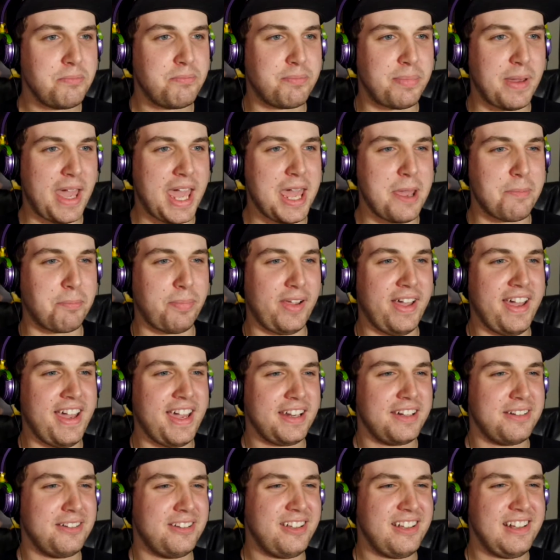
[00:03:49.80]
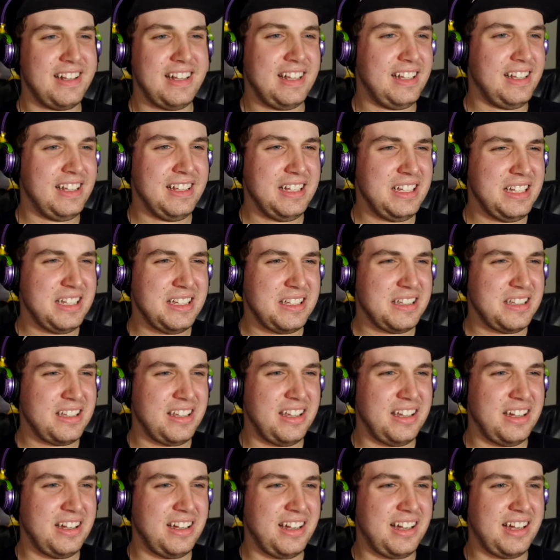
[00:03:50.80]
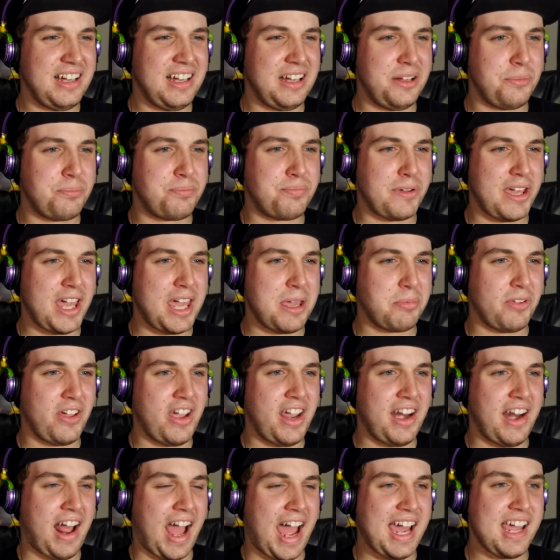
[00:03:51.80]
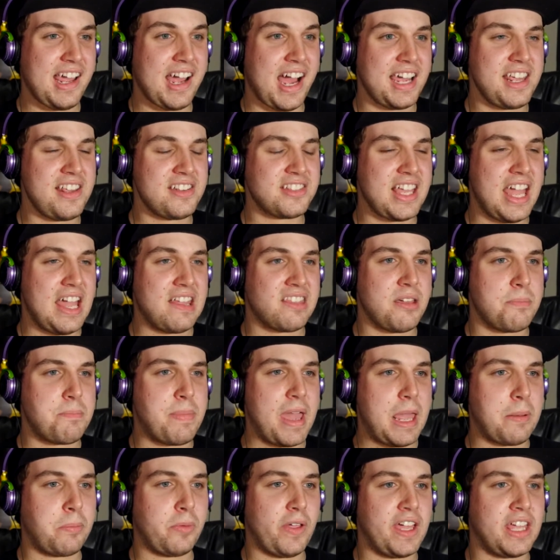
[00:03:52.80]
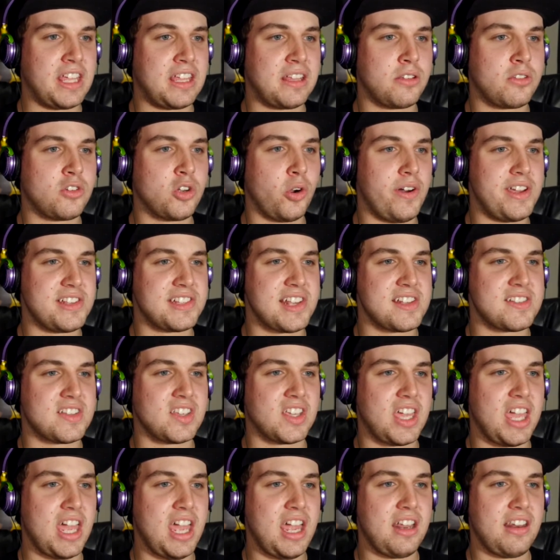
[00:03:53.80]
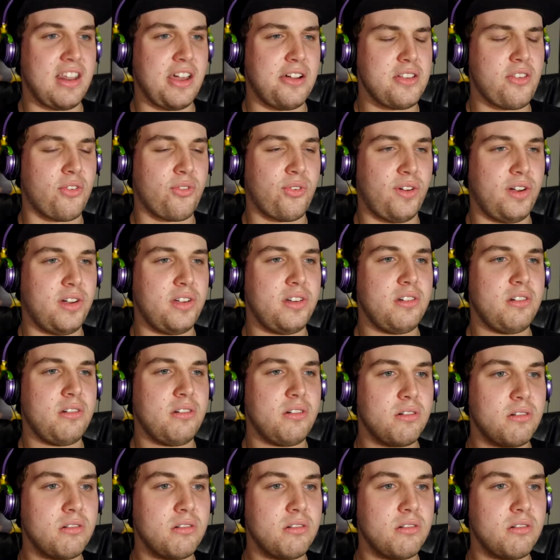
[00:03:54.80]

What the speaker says: Beyblade. Beyblade. I used to have the Beyblade toys as a kid. That was fun.